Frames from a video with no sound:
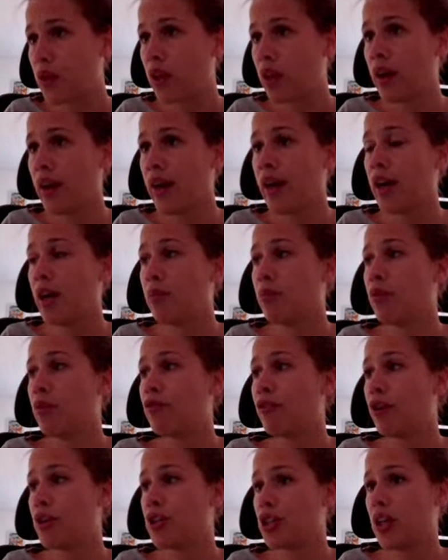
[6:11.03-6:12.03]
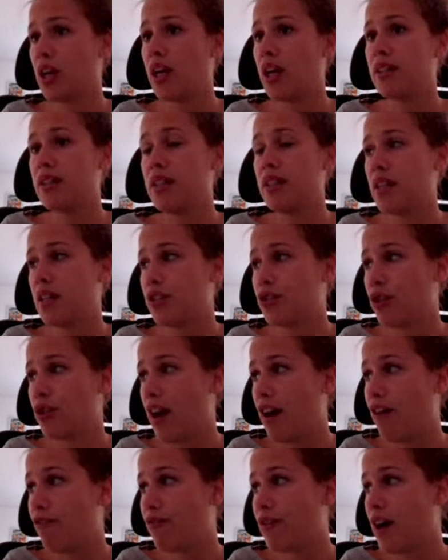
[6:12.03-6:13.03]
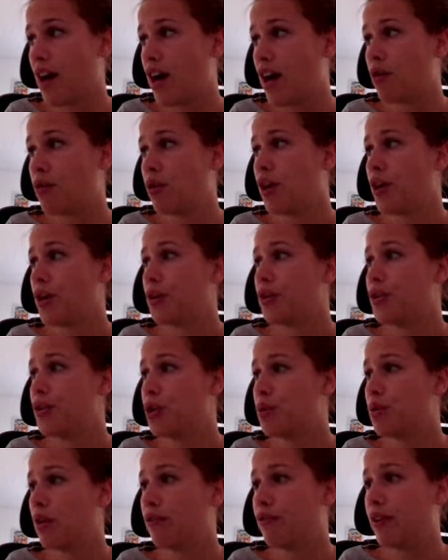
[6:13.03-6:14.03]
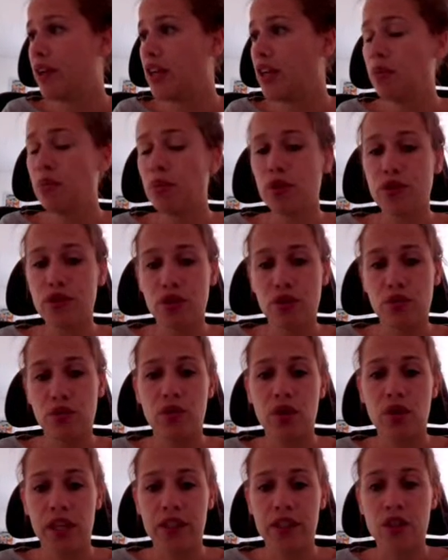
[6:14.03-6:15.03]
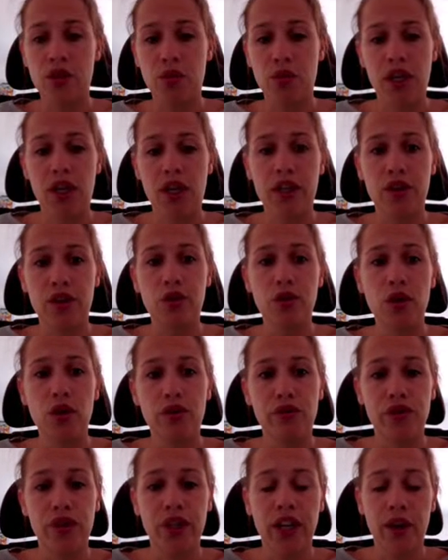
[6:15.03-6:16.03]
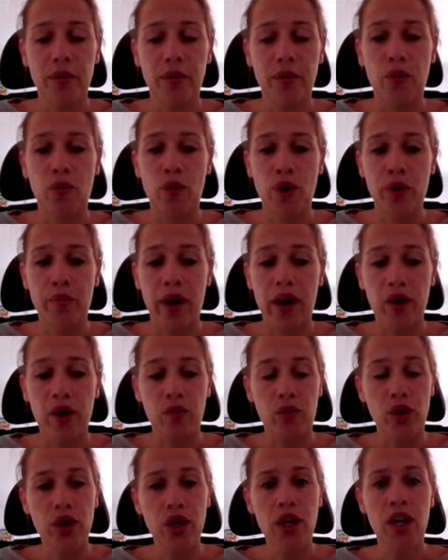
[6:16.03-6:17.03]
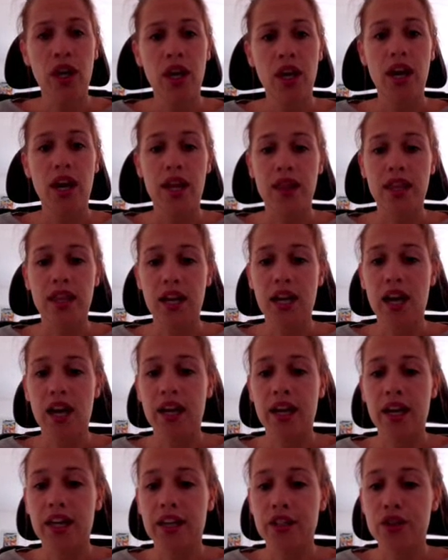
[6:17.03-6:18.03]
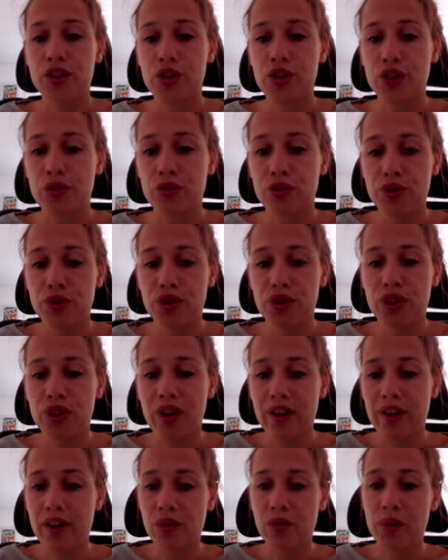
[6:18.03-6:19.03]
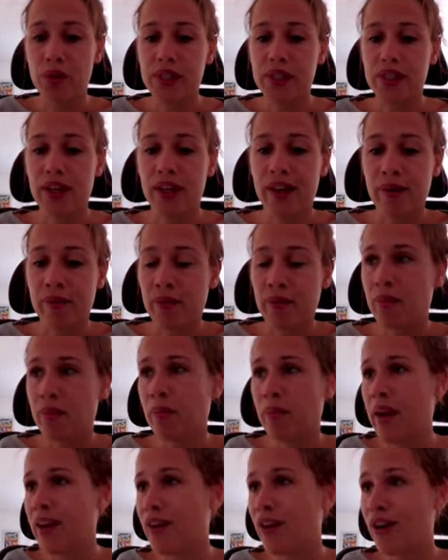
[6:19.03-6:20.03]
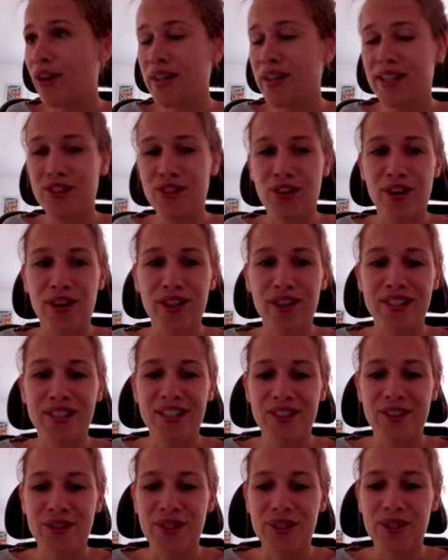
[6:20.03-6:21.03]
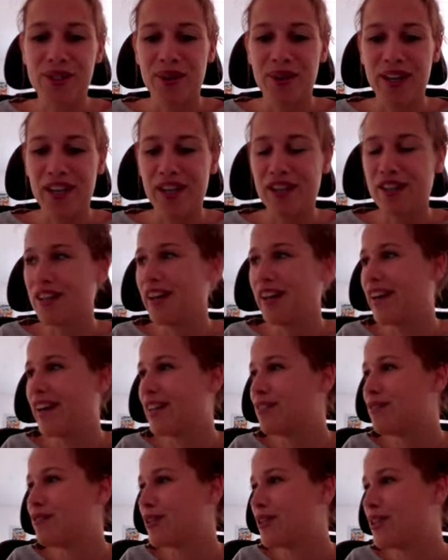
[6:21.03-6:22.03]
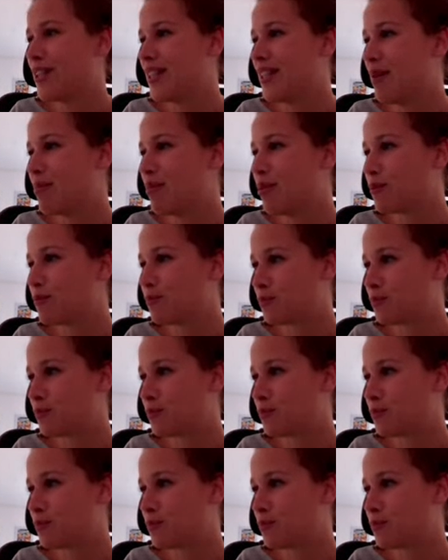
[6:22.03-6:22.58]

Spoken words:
functionalities that you have now new available. So let's quickly go over them one by one, and then I can show you together with my colleague Charlotte, who is waiting for the demo.